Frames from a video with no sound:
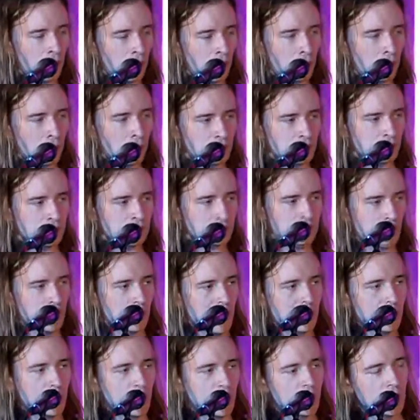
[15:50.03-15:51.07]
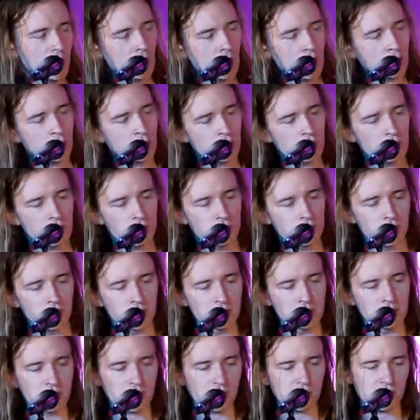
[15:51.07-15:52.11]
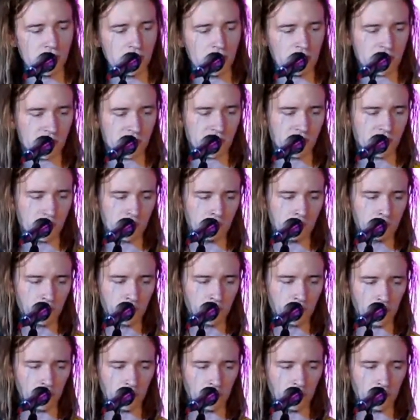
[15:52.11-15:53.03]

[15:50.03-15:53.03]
but it could be so simple